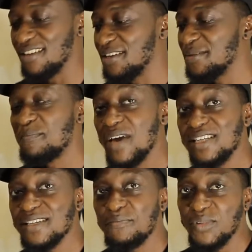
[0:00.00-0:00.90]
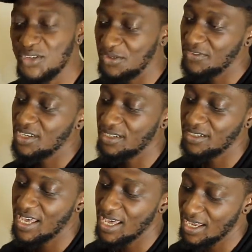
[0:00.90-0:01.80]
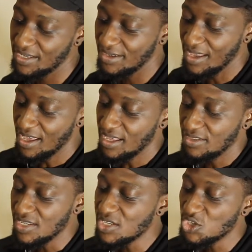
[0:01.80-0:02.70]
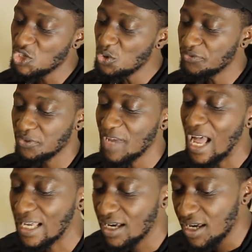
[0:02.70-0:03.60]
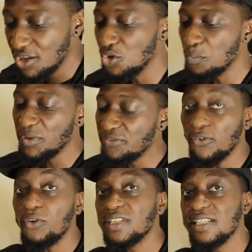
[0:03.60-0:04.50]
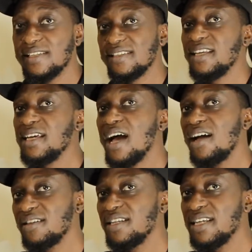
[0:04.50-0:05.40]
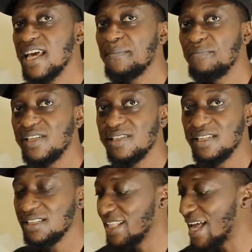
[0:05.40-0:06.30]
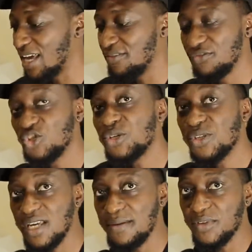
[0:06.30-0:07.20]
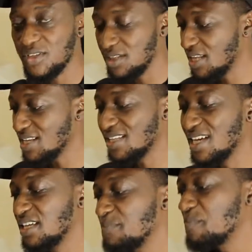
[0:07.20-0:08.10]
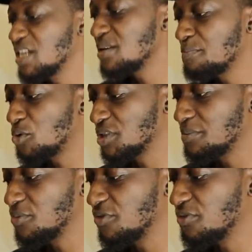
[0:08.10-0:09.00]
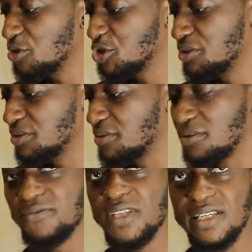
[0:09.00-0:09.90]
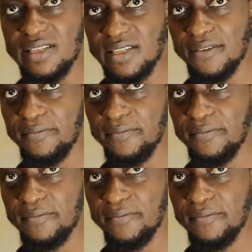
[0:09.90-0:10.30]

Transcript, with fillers: an amazing piece of gear. And this is new from Akai. You know, before this, they had the MPC Live, just MPC. That's like a mini portable version of this